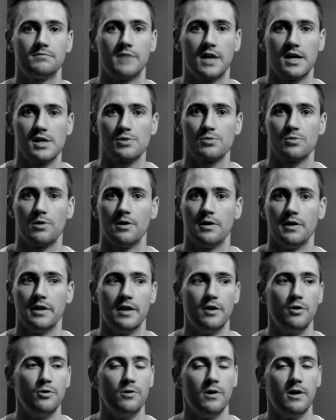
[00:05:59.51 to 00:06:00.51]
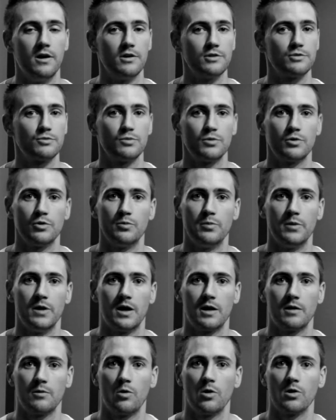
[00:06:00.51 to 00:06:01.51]
nice one and then who knows could be
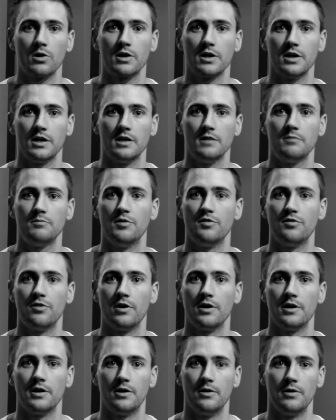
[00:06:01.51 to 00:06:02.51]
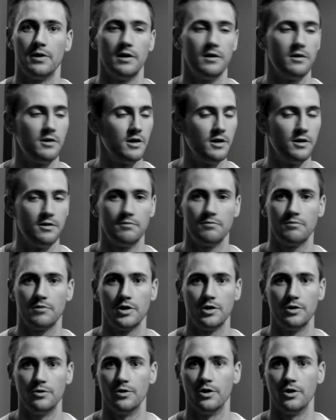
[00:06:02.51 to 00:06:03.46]
at 1k before you know it and, and